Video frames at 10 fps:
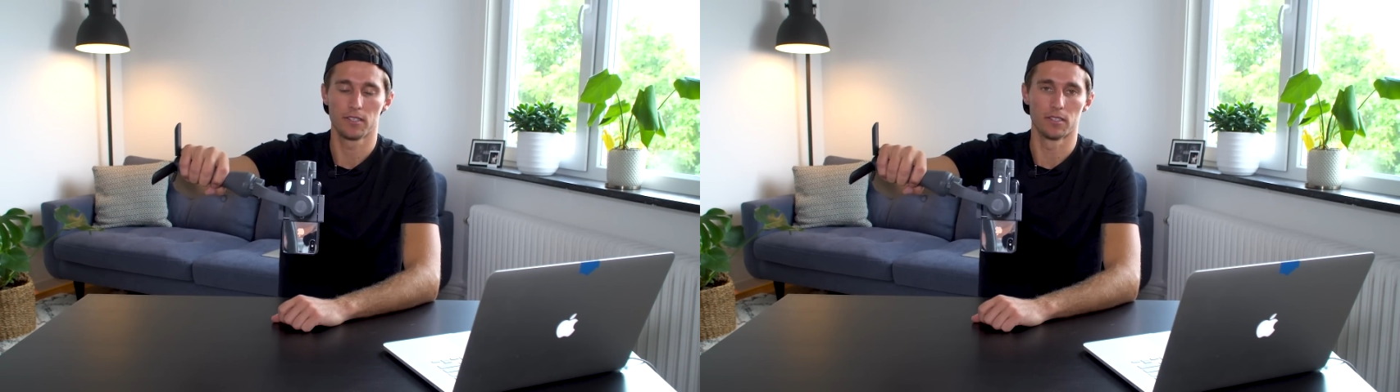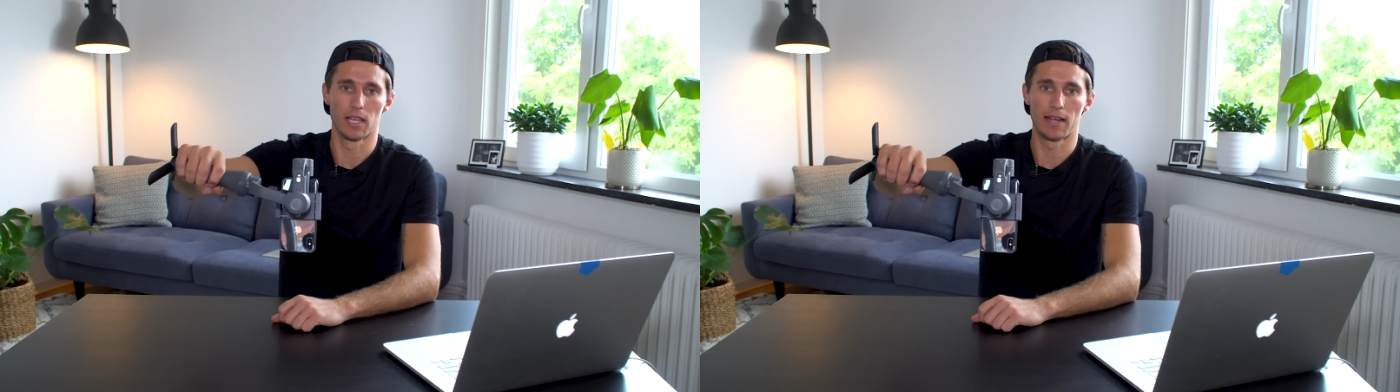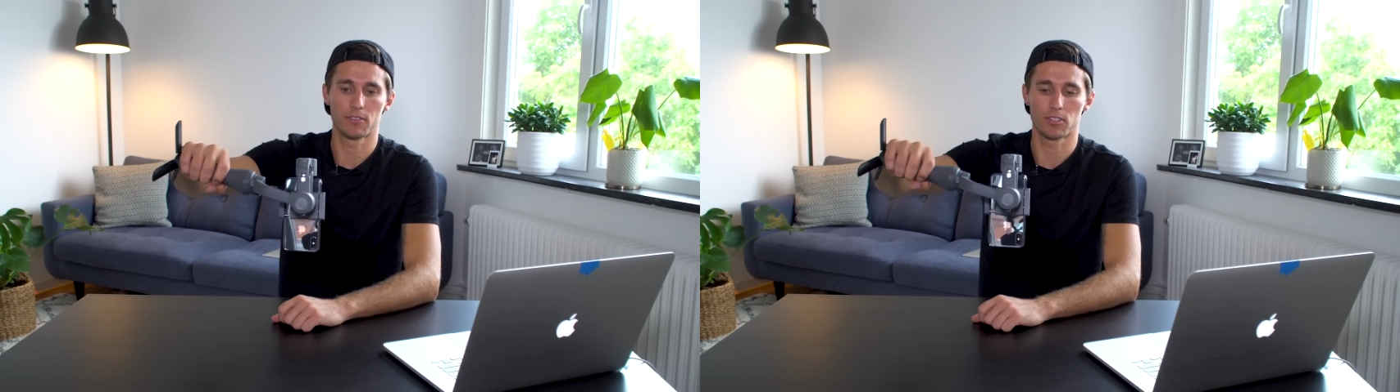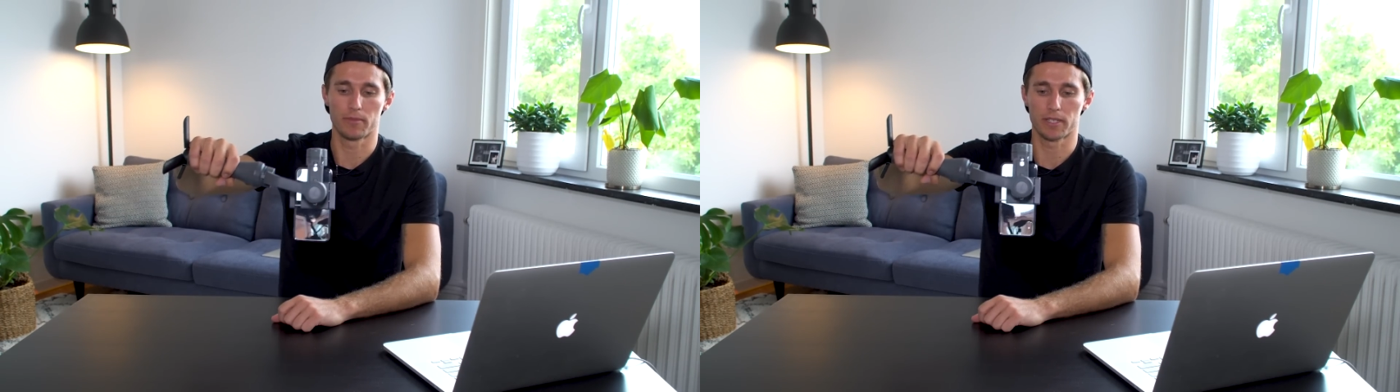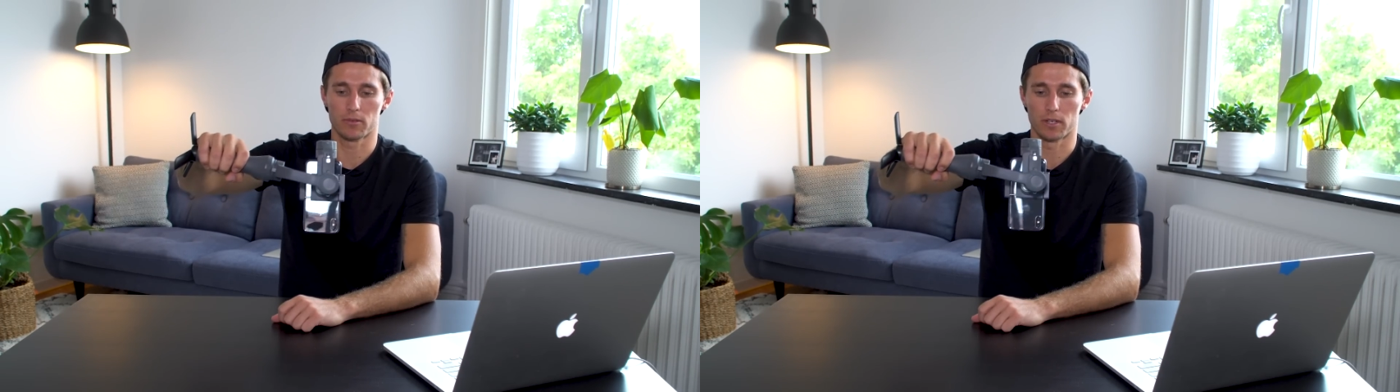you're live
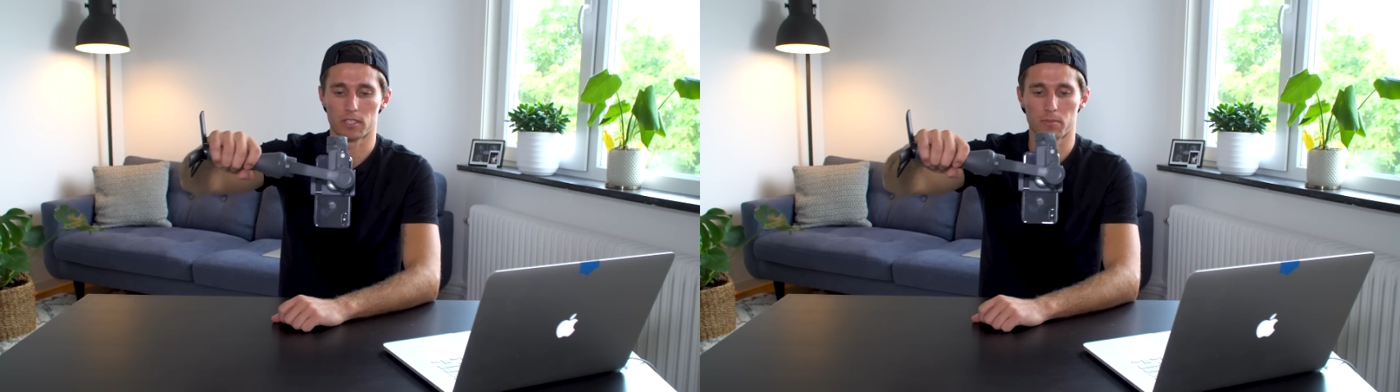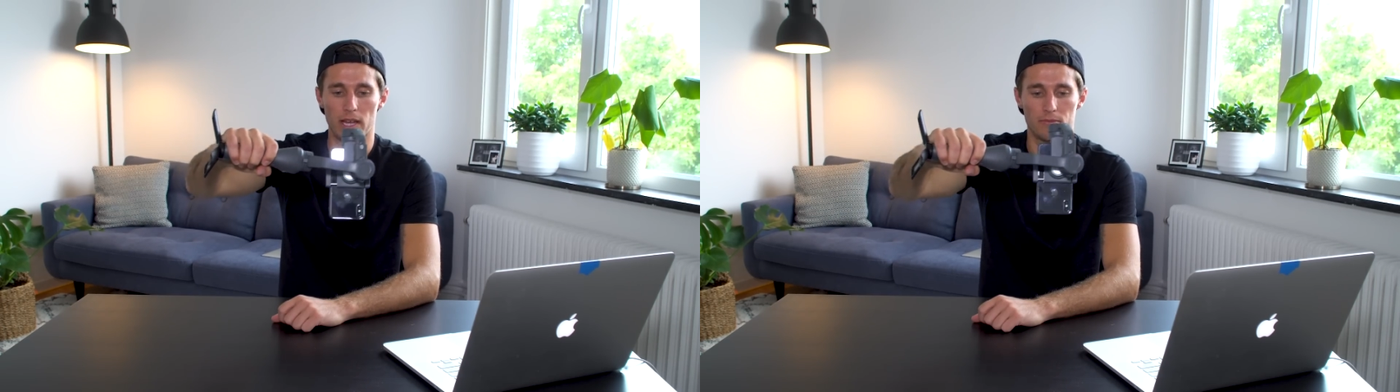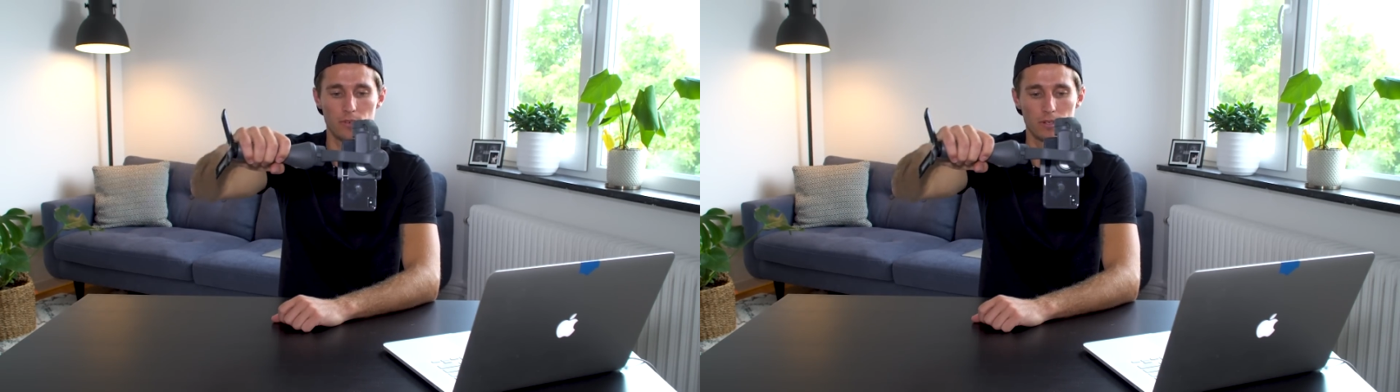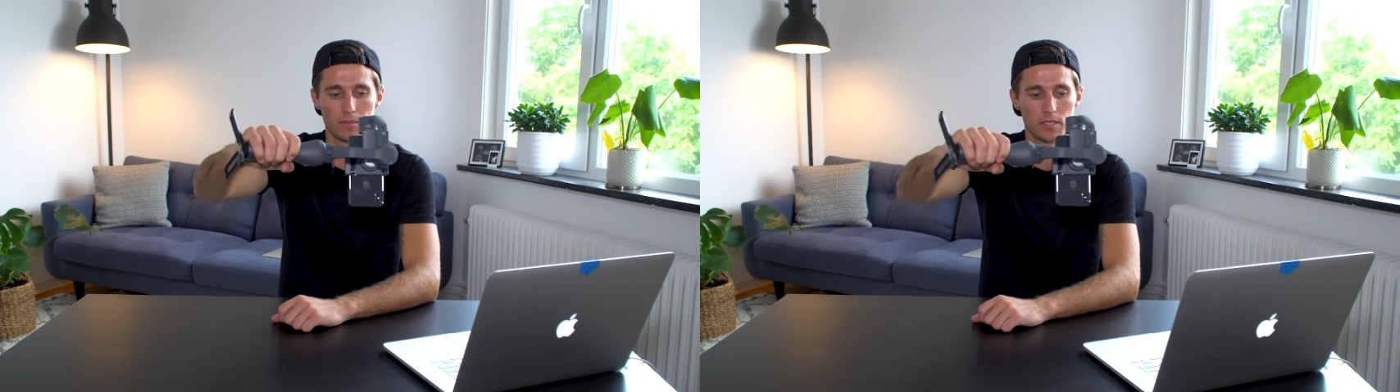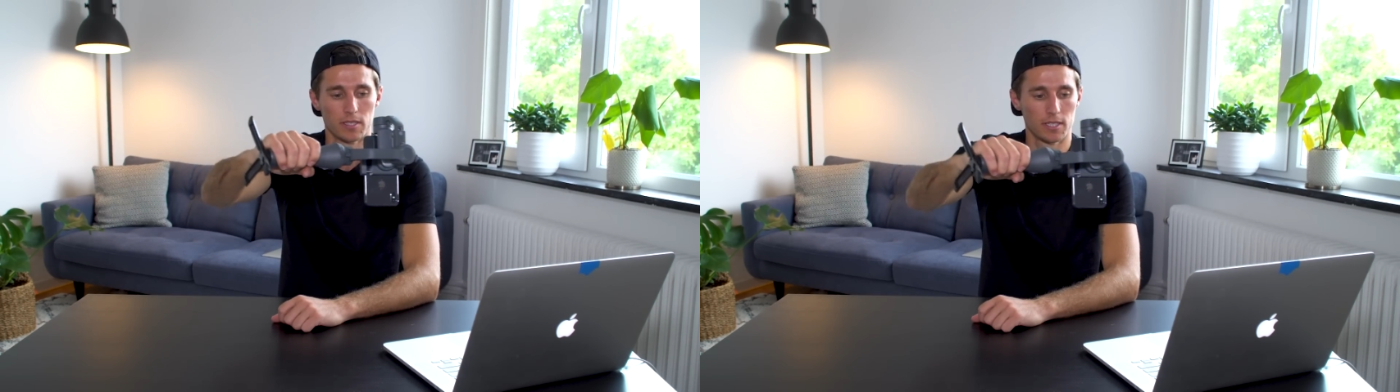streaming to one of those
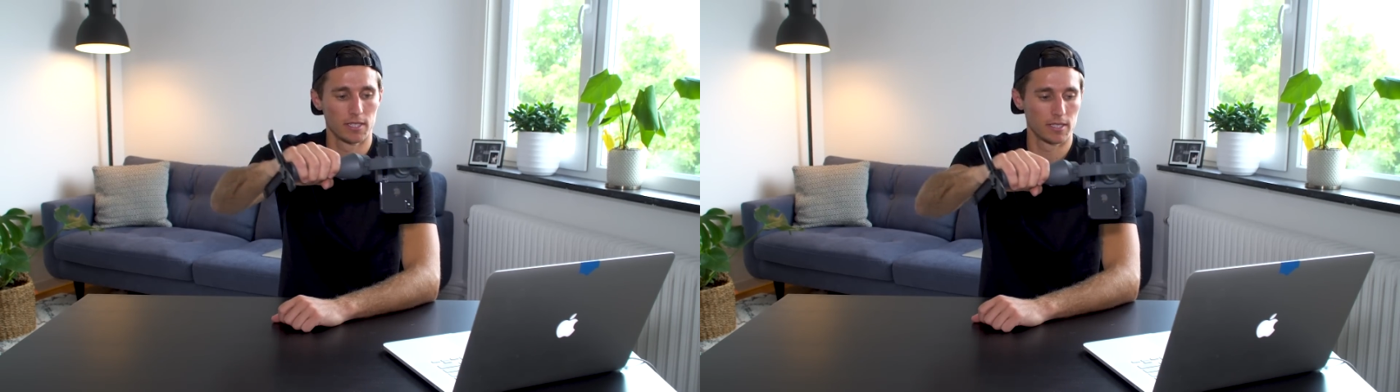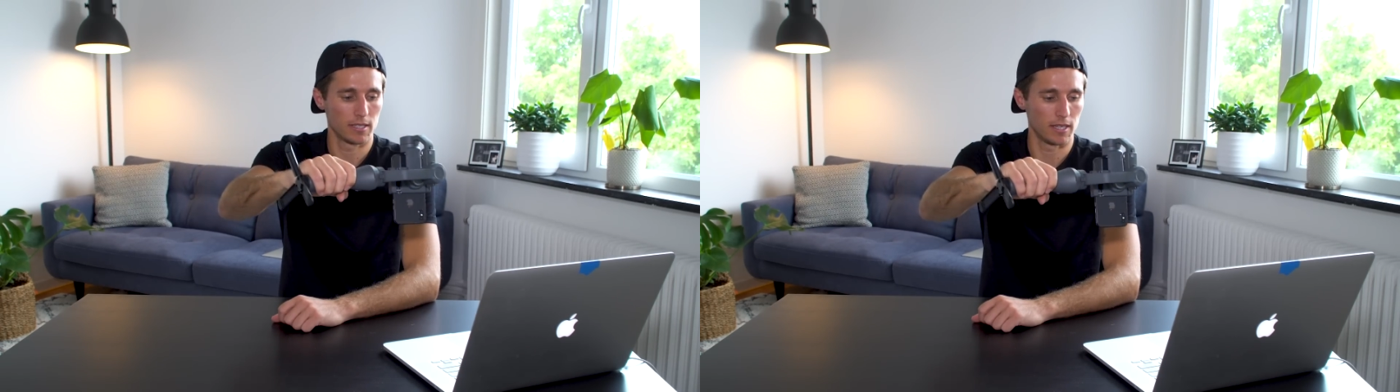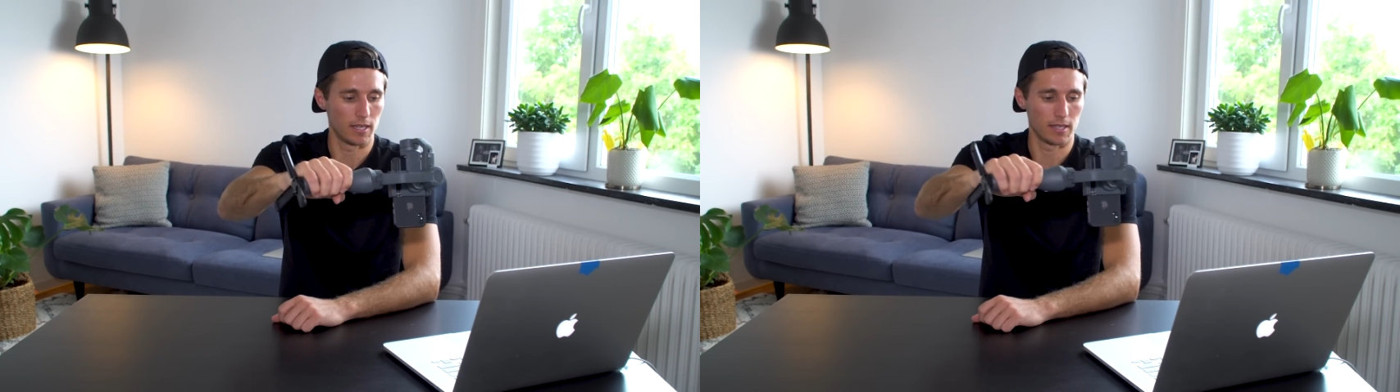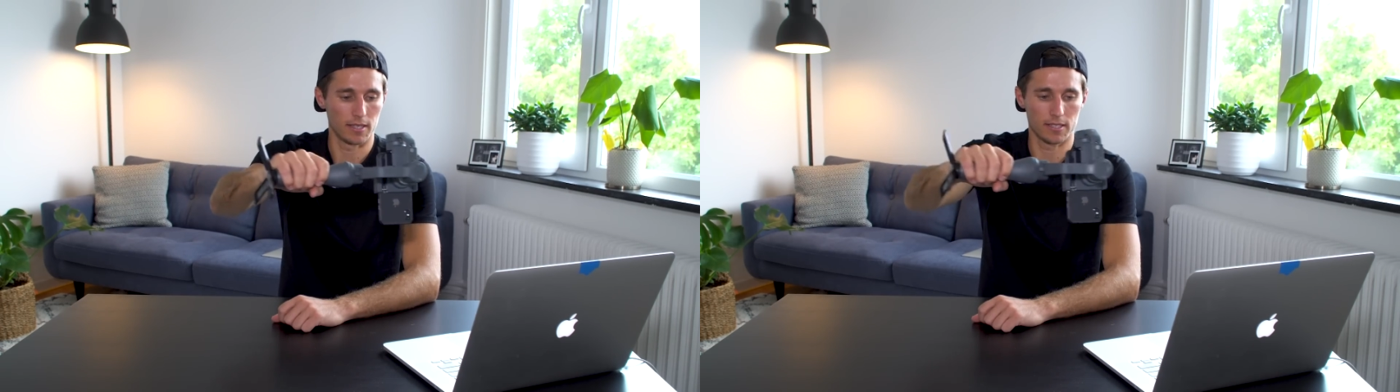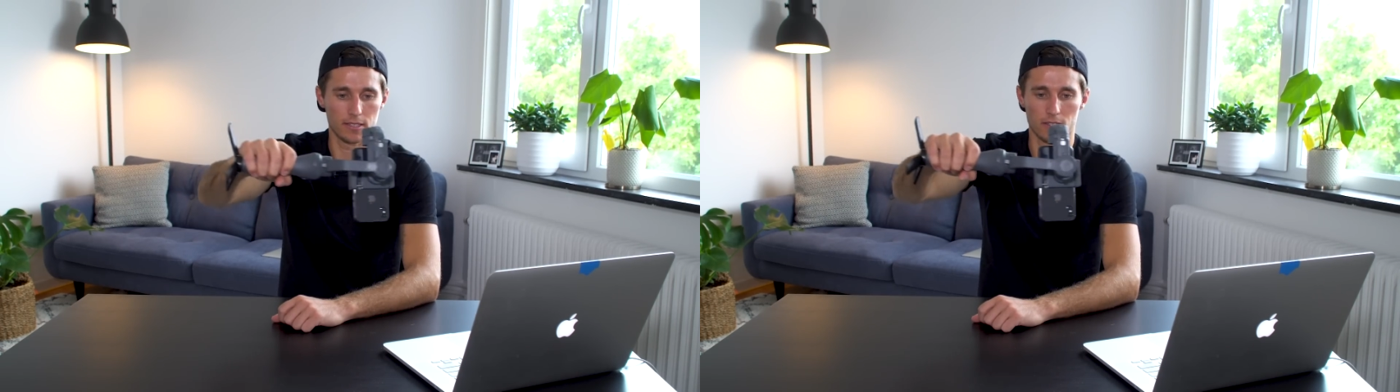platforms,
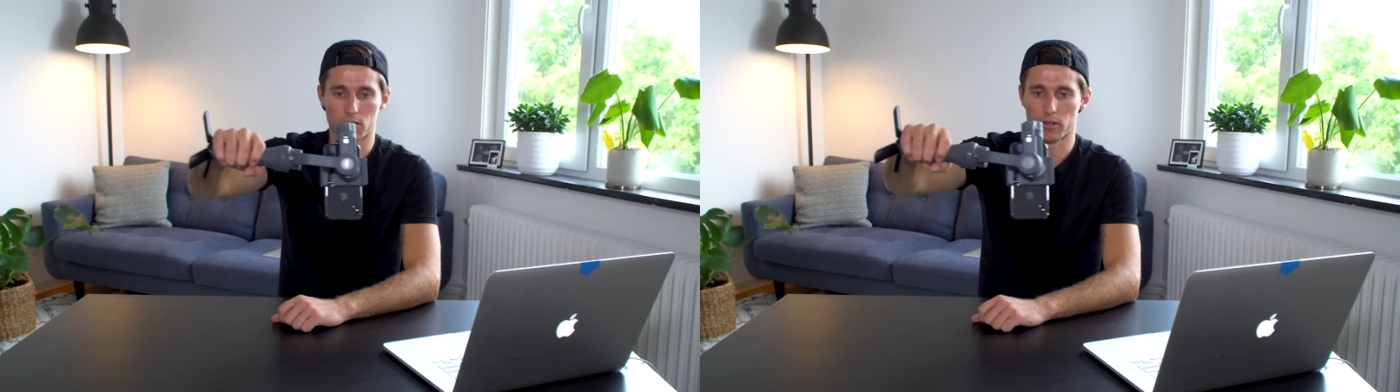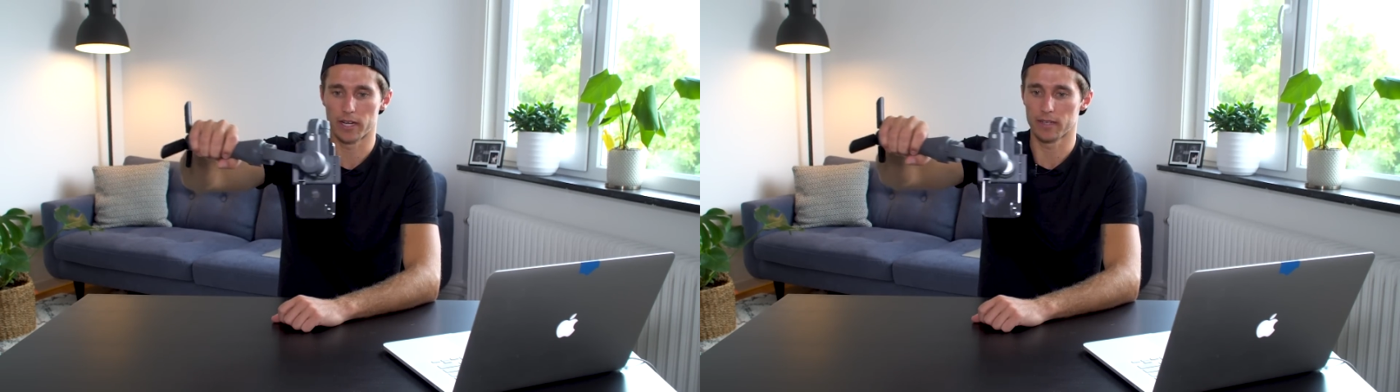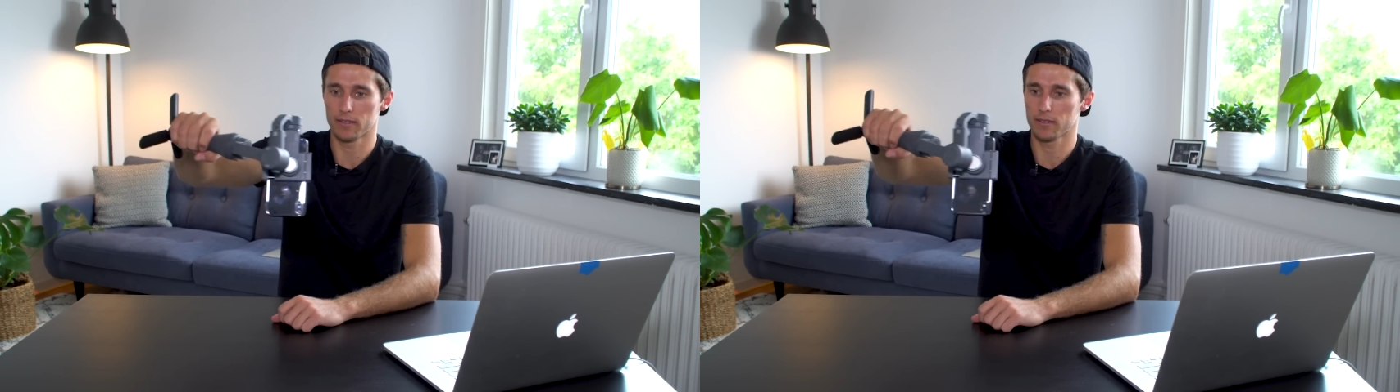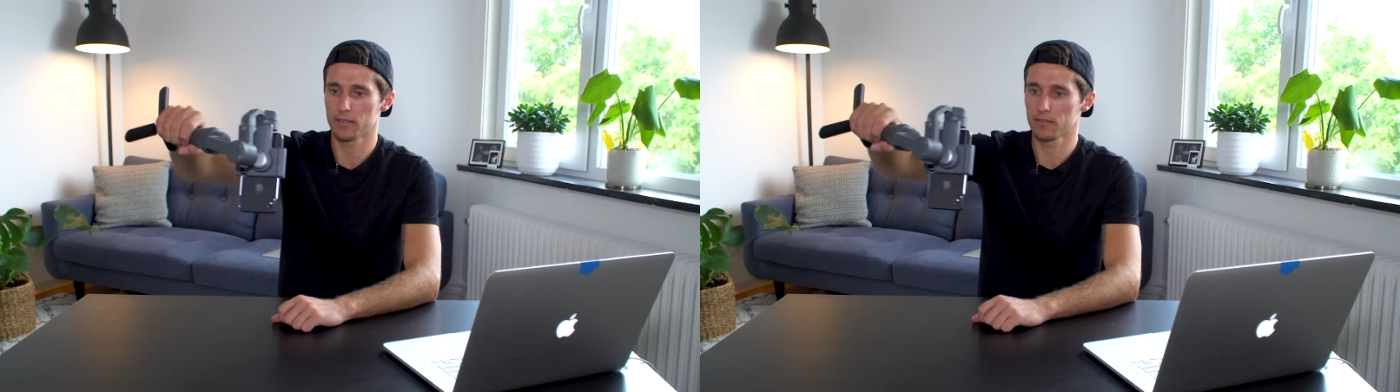this is a great